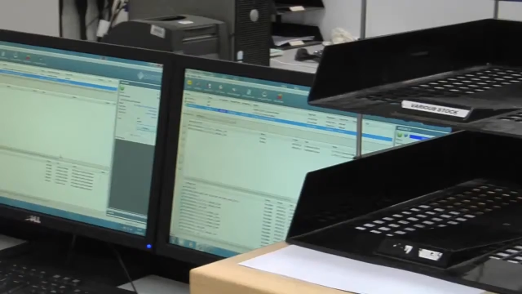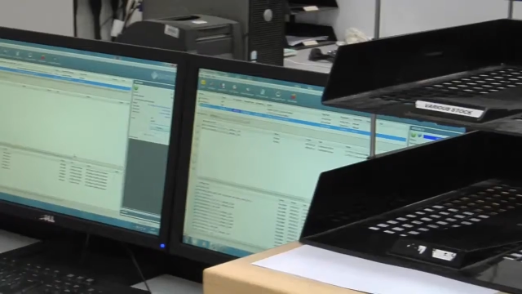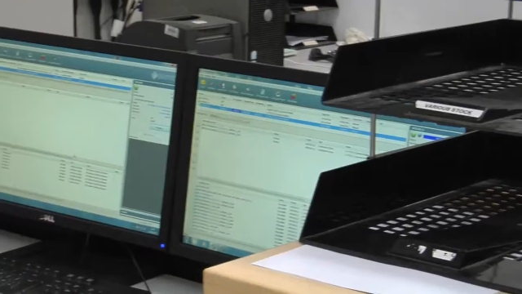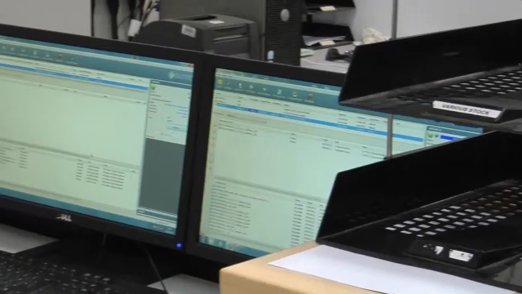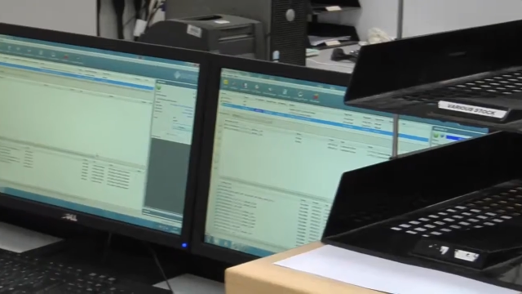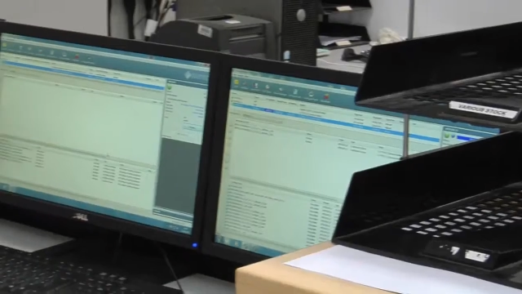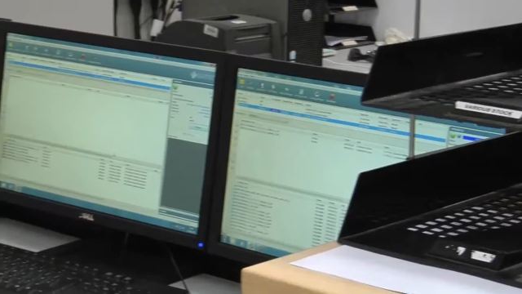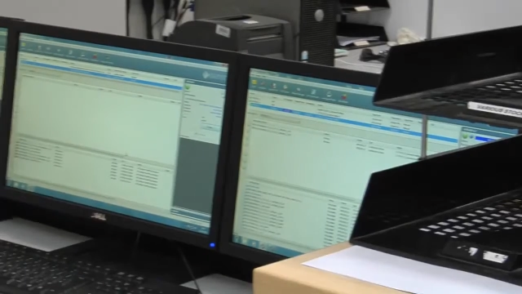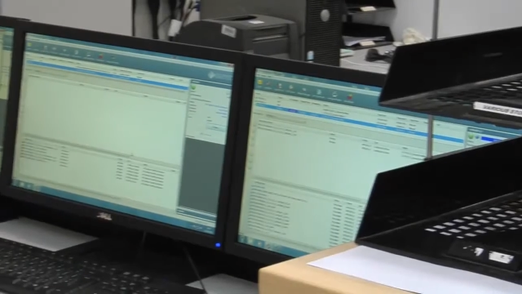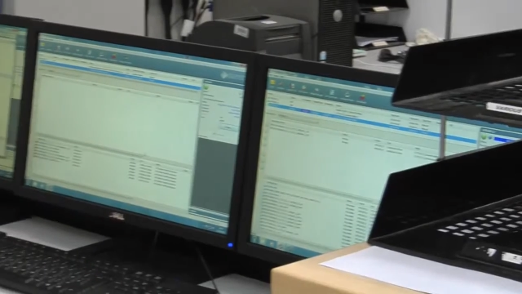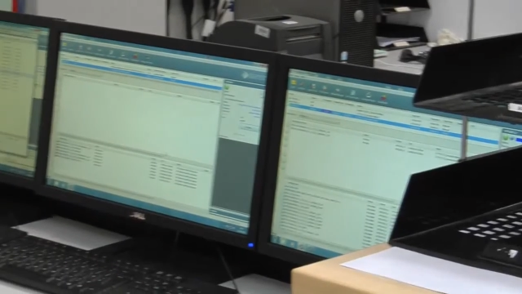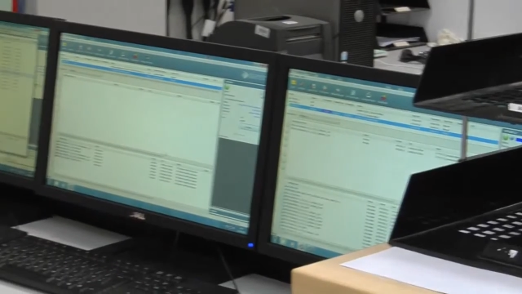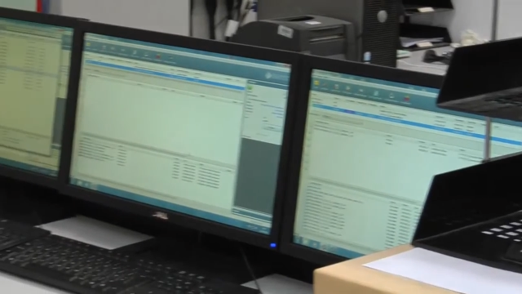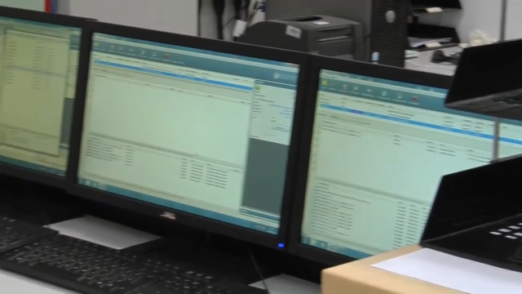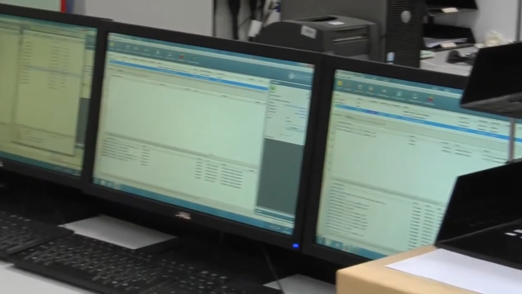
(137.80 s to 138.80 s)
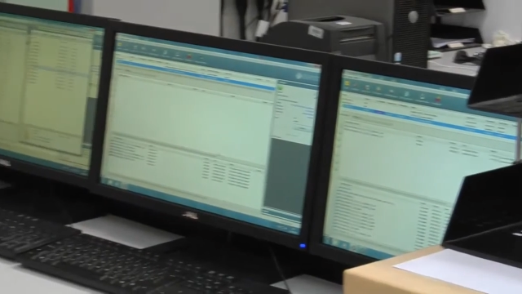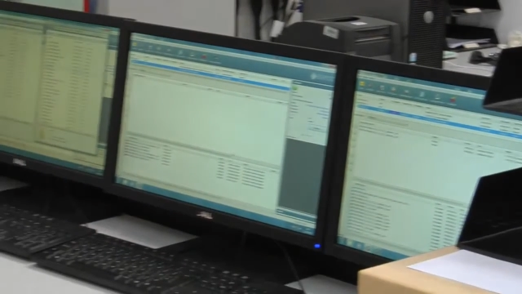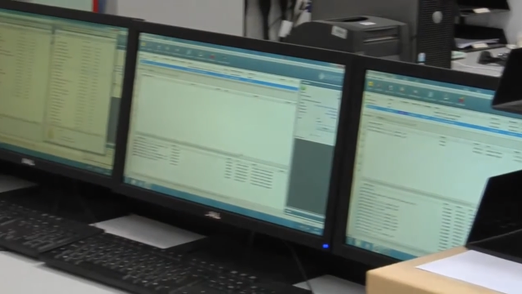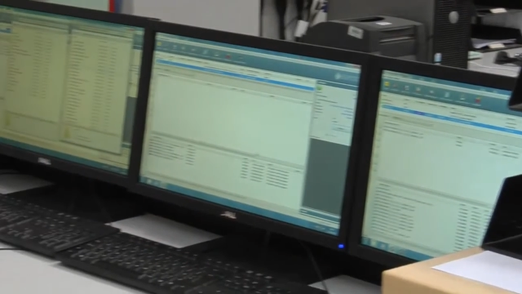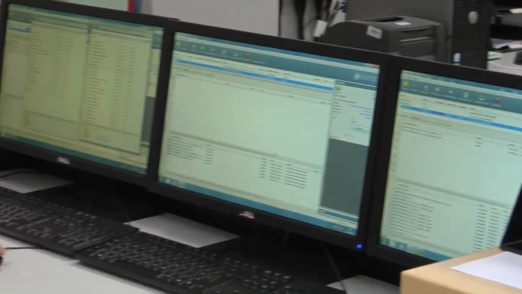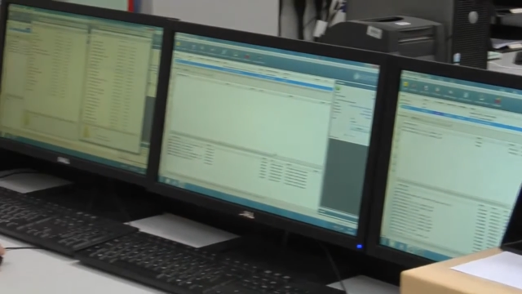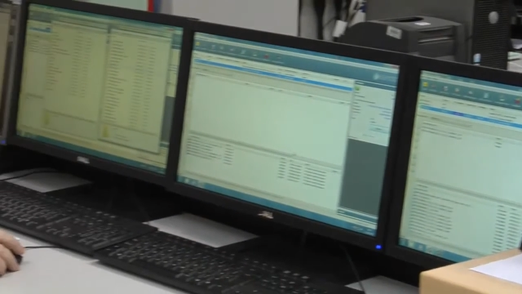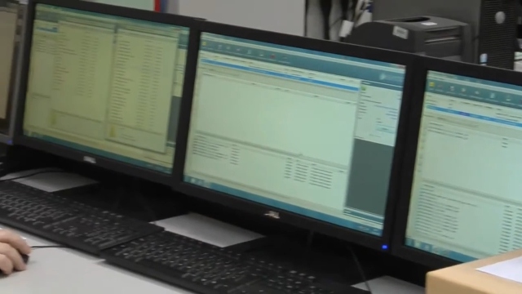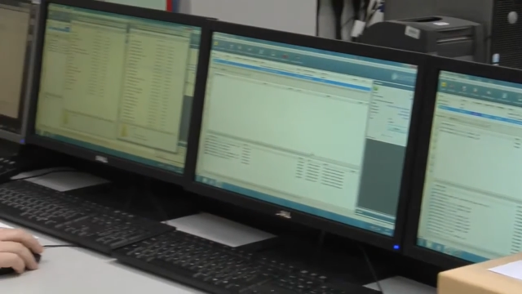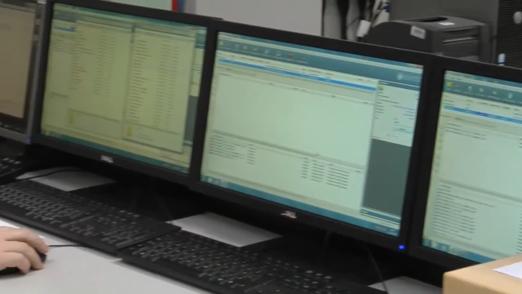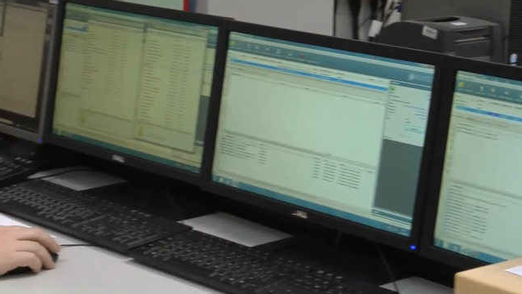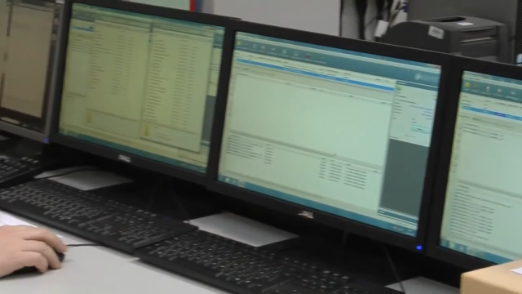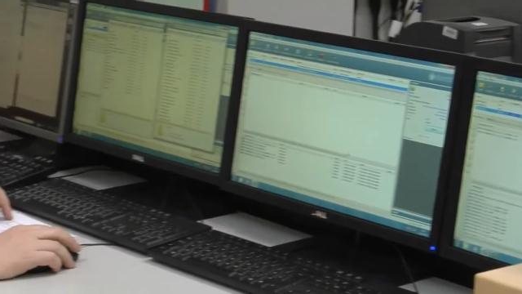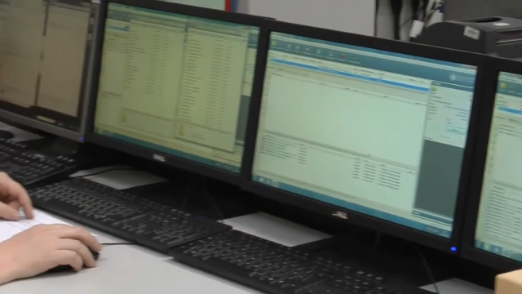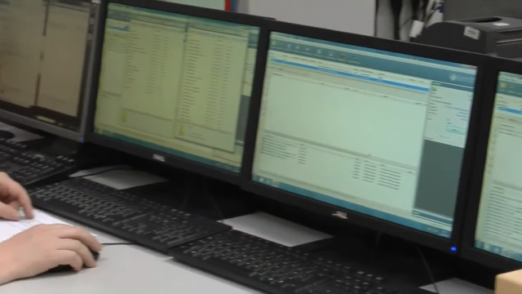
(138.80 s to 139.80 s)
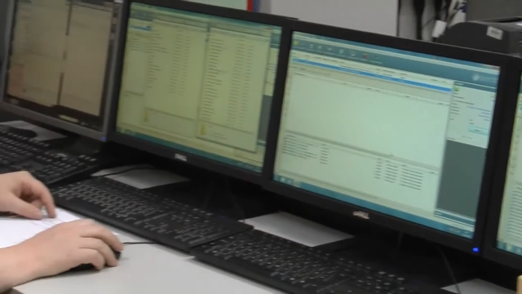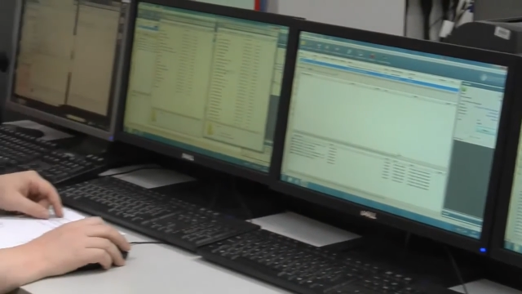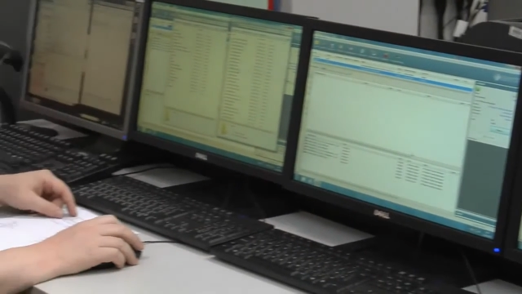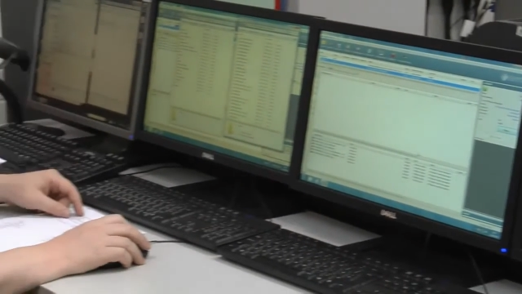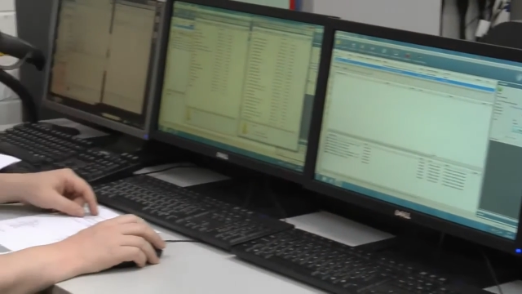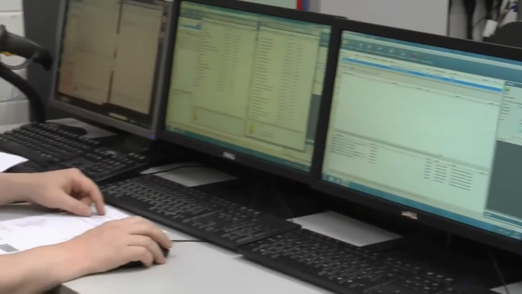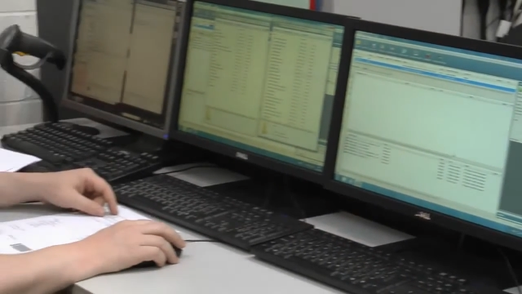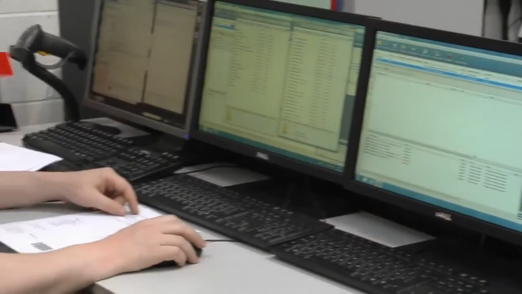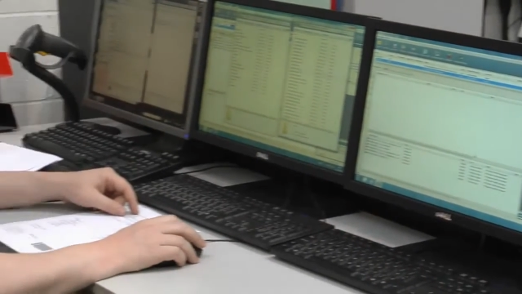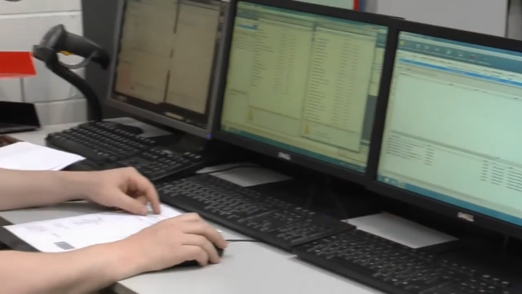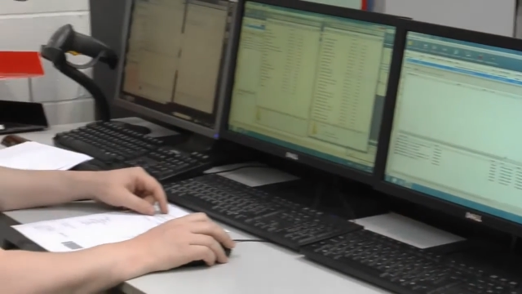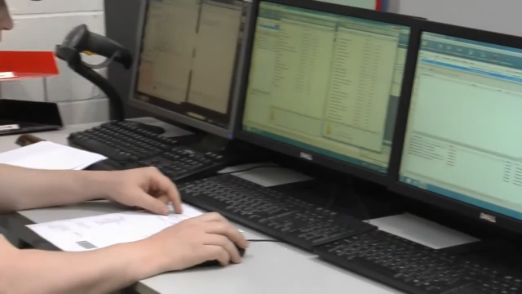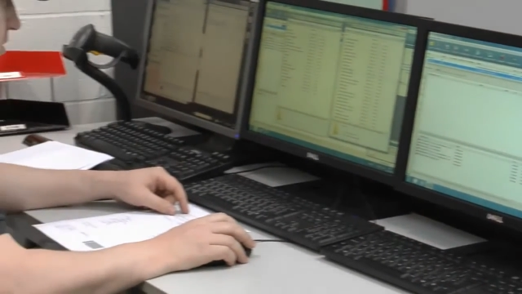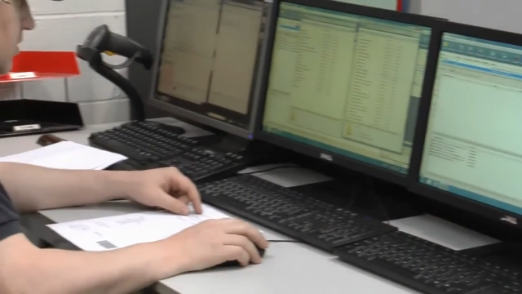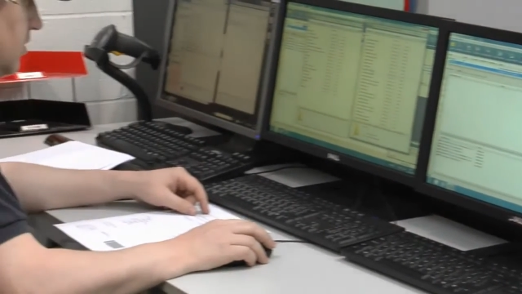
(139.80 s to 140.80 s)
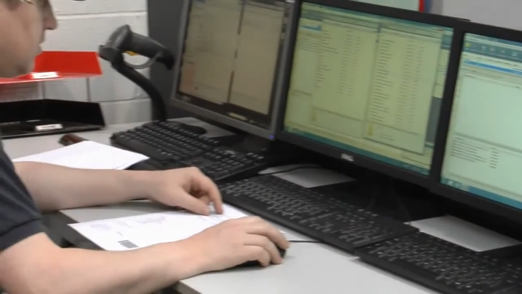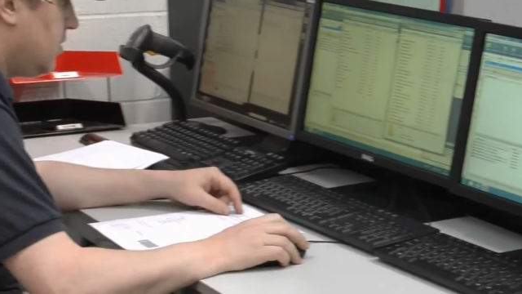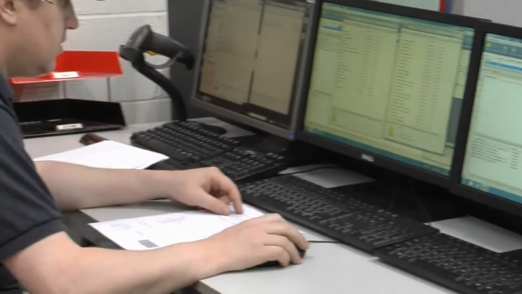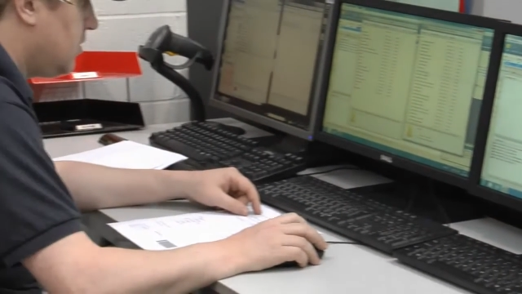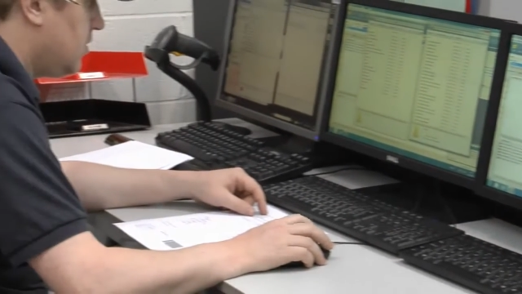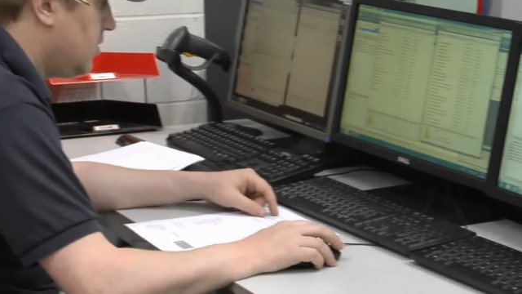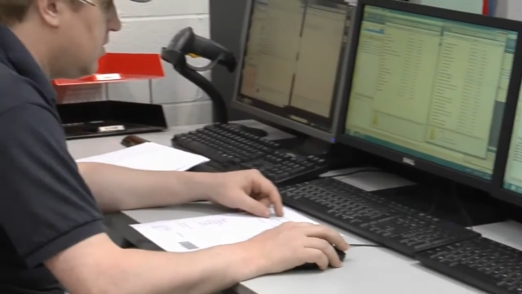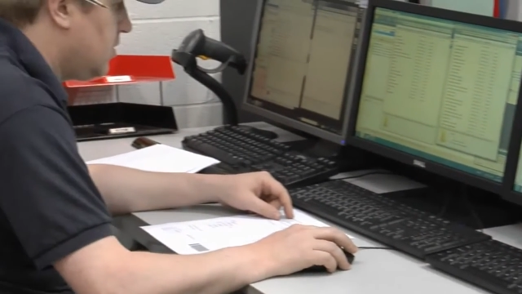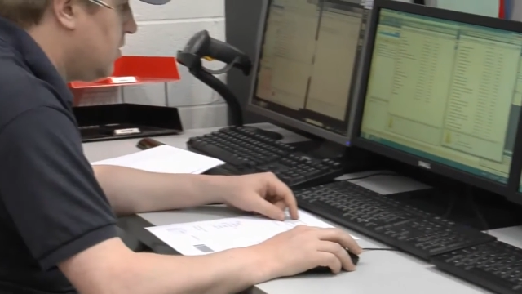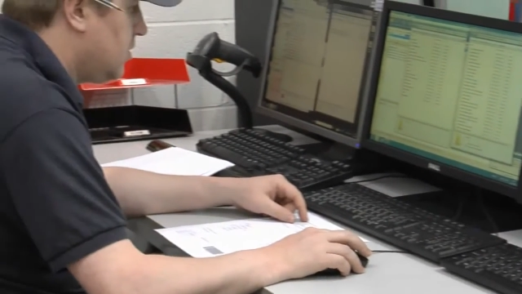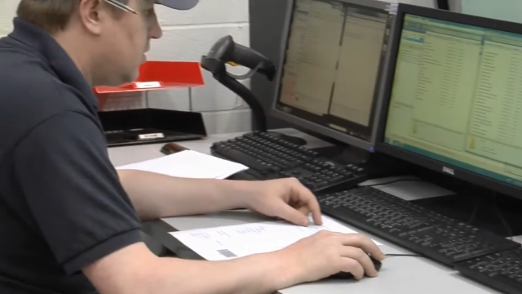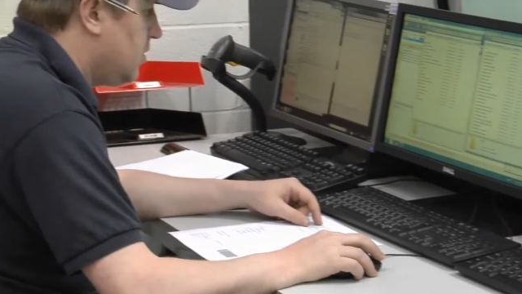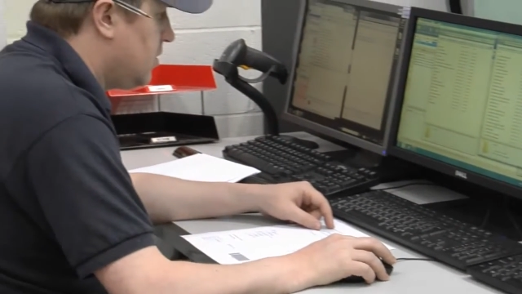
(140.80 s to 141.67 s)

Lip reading: Nobody's mouth can be seen.